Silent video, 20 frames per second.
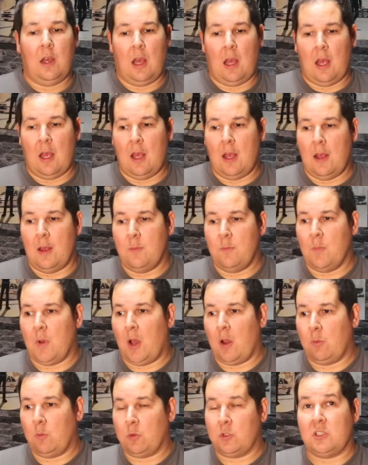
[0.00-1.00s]

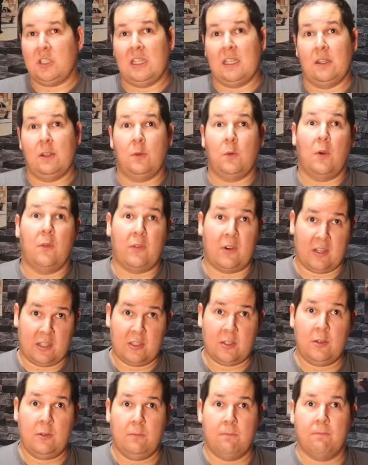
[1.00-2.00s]
I will see you very
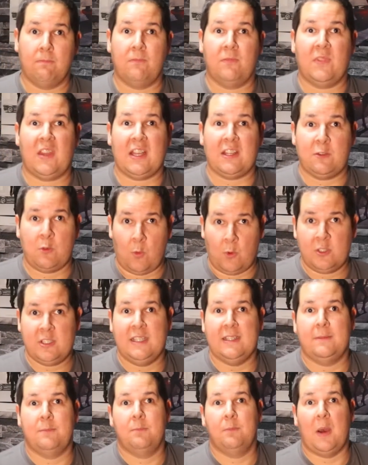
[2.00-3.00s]
soon. Thanks for
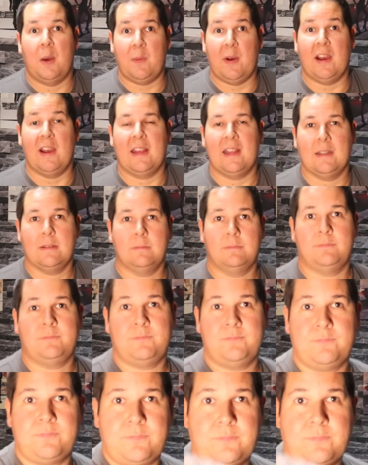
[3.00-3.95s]
watching. Bye bye.